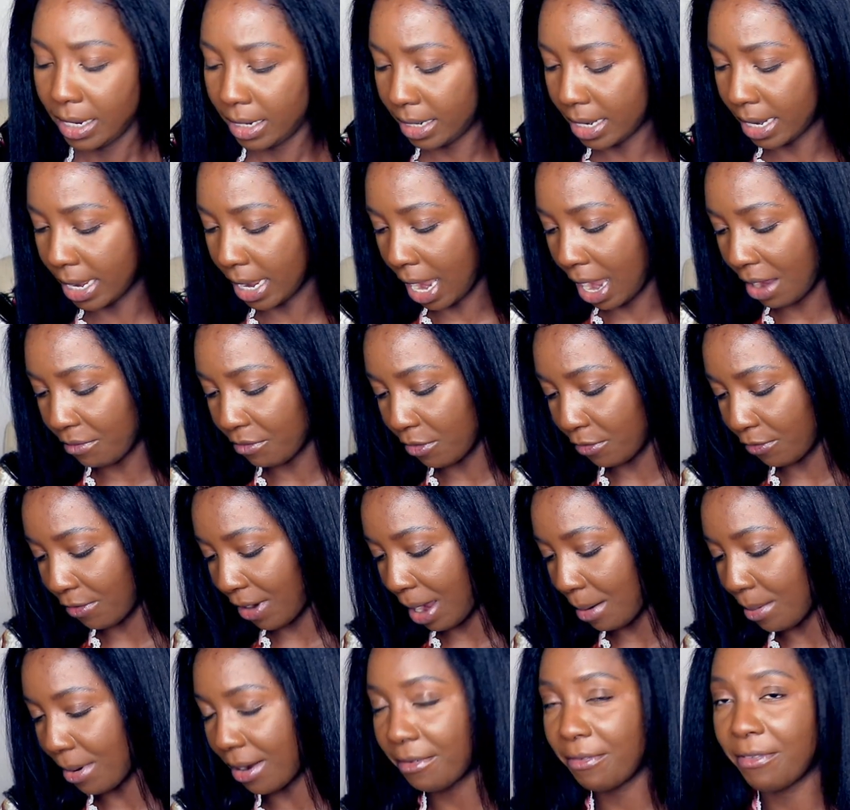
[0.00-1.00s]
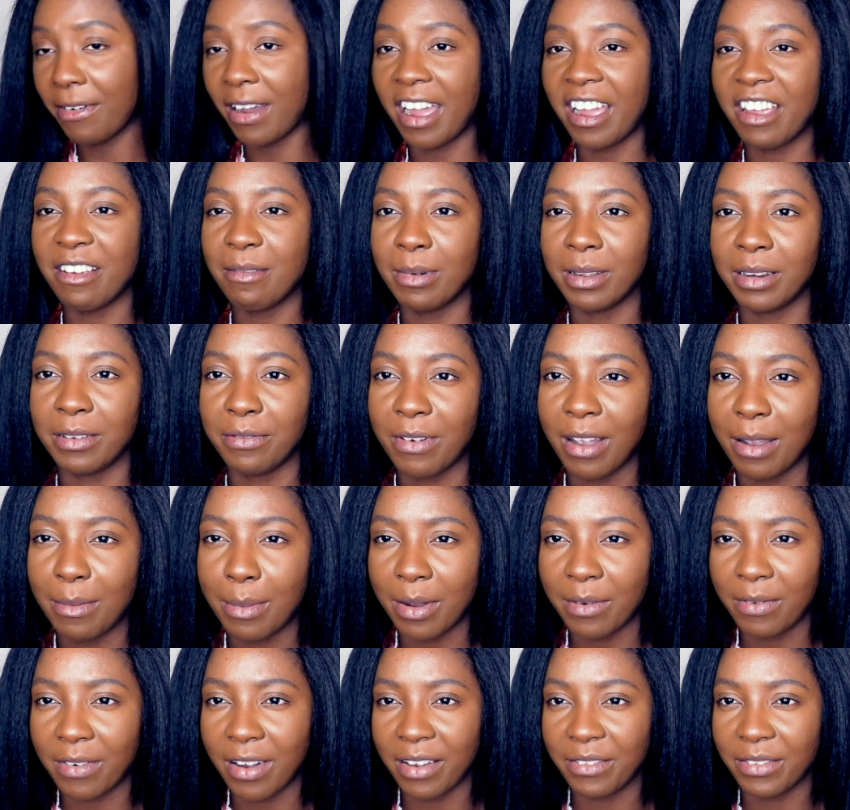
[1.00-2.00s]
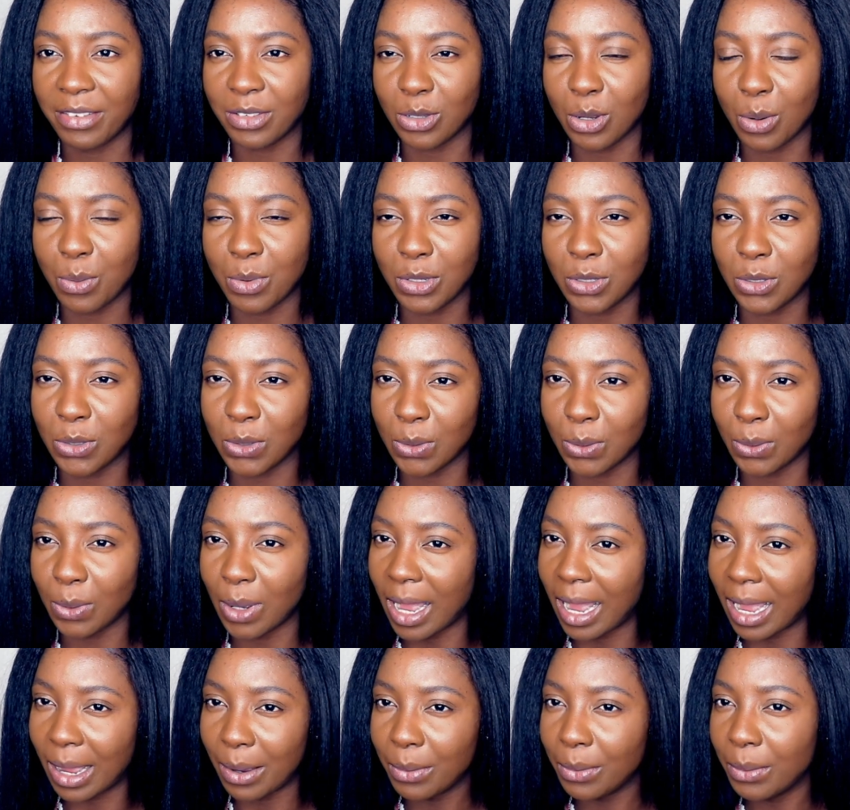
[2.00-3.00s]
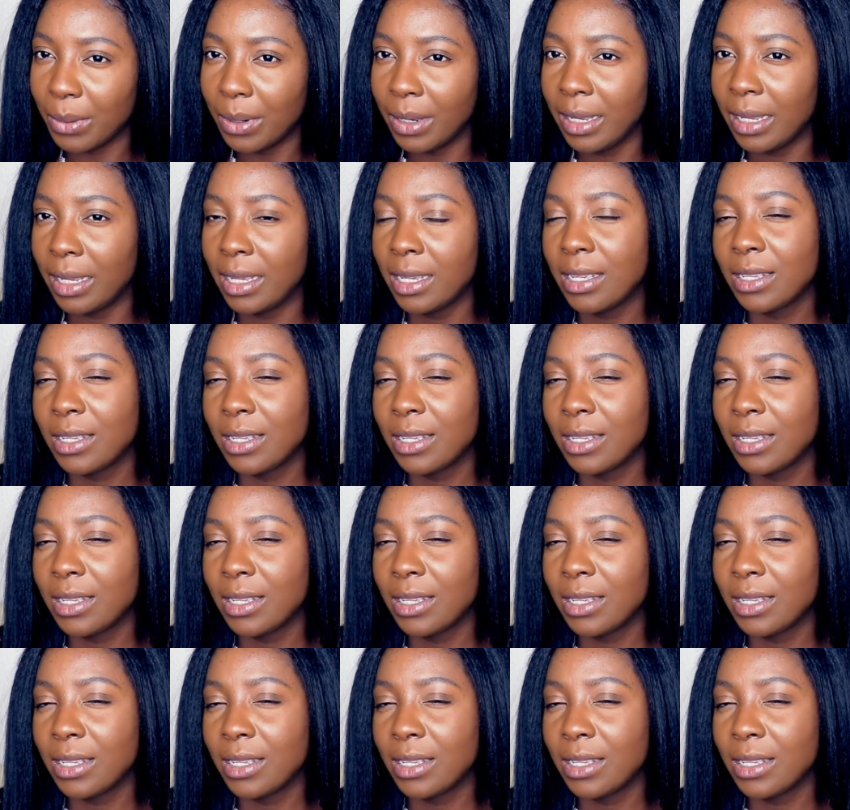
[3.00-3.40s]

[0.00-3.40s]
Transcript: They have a 5x5, but the 5x5 is always sold out.